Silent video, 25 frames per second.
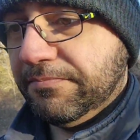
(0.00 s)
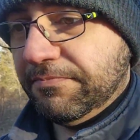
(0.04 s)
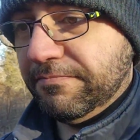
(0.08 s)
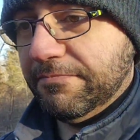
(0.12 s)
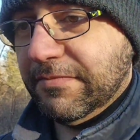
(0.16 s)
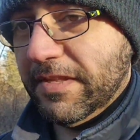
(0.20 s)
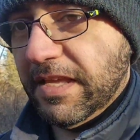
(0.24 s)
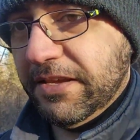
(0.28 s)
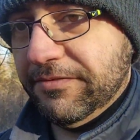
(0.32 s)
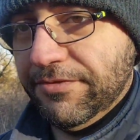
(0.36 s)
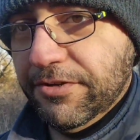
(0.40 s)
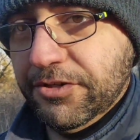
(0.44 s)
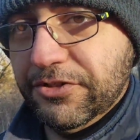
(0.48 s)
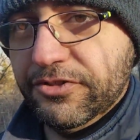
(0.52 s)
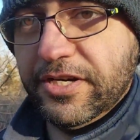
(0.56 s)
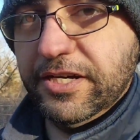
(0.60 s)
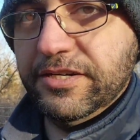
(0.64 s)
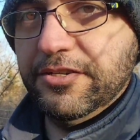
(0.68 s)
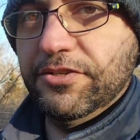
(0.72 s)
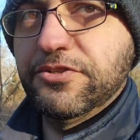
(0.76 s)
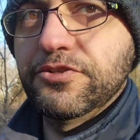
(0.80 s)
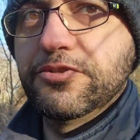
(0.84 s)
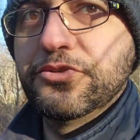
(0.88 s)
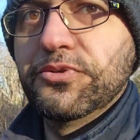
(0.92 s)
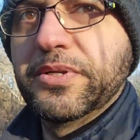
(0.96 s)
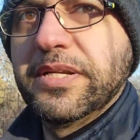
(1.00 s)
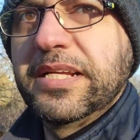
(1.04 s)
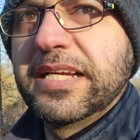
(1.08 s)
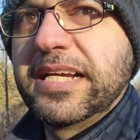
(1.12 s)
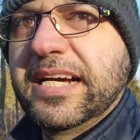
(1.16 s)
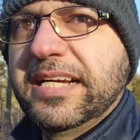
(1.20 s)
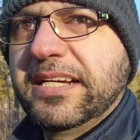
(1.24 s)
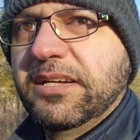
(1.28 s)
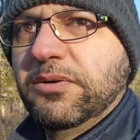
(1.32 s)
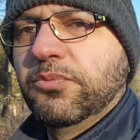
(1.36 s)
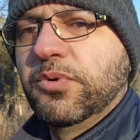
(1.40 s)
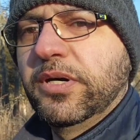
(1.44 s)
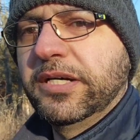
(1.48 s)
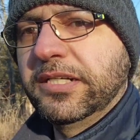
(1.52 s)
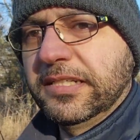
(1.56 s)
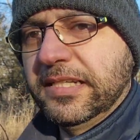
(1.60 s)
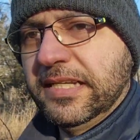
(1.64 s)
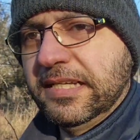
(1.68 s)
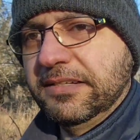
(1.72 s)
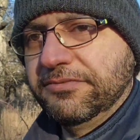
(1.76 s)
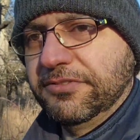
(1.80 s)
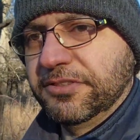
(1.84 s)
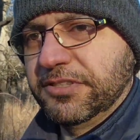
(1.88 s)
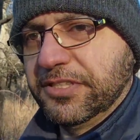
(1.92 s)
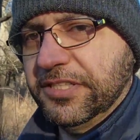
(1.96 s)
If you're trying to do any kind of wildlife
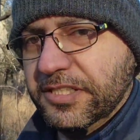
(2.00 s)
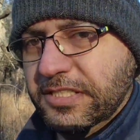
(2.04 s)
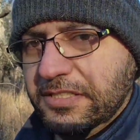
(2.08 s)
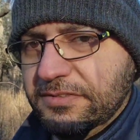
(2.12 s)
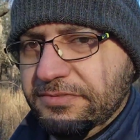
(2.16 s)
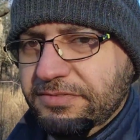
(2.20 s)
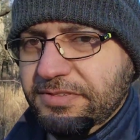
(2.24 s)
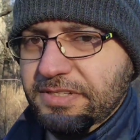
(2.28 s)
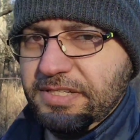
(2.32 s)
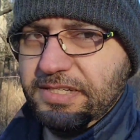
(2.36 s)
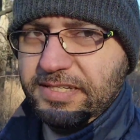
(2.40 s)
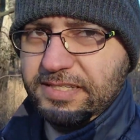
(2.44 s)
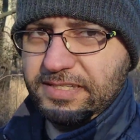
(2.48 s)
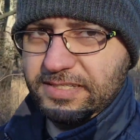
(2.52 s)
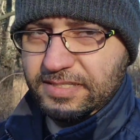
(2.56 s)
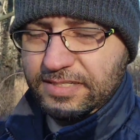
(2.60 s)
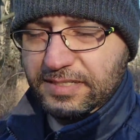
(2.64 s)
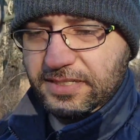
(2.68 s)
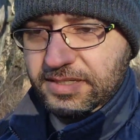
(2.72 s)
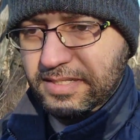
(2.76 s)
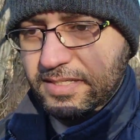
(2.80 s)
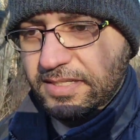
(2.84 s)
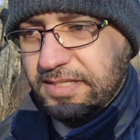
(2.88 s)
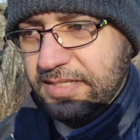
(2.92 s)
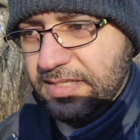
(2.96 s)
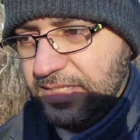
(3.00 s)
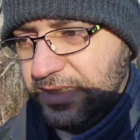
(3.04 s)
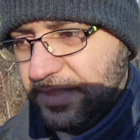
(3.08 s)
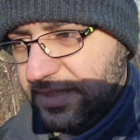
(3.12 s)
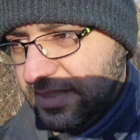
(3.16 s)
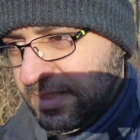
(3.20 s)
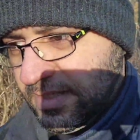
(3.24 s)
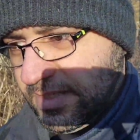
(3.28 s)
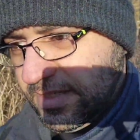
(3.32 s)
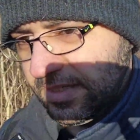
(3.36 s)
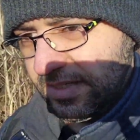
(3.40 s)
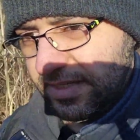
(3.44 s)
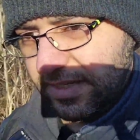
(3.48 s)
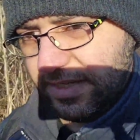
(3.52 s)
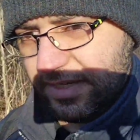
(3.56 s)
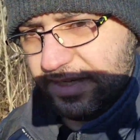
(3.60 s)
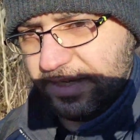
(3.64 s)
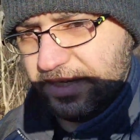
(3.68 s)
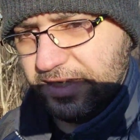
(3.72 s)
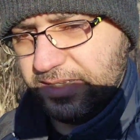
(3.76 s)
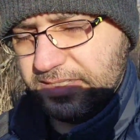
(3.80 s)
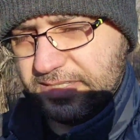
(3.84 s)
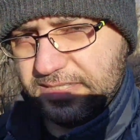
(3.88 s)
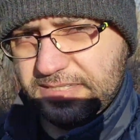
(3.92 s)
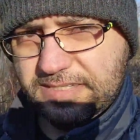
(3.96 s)
photography,
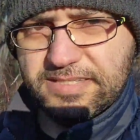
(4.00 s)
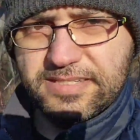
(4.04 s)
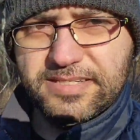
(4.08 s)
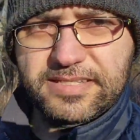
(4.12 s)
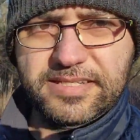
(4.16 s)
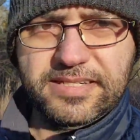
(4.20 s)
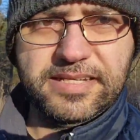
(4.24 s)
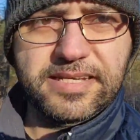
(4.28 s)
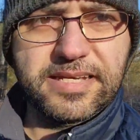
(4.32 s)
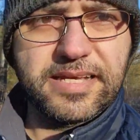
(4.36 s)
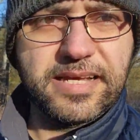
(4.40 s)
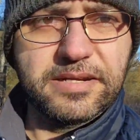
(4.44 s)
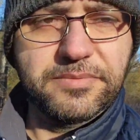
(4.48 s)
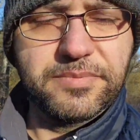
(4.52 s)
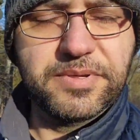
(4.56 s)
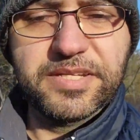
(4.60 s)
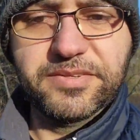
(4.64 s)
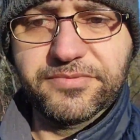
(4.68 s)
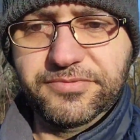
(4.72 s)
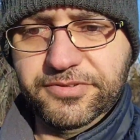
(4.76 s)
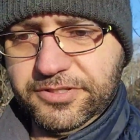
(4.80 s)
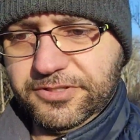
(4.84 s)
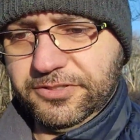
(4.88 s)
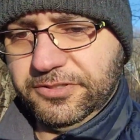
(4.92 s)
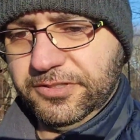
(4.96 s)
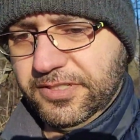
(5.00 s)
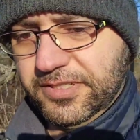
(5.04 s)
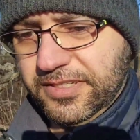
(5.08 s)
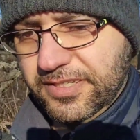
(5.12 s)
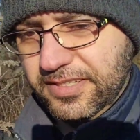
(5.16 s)
it's gonna be difficult.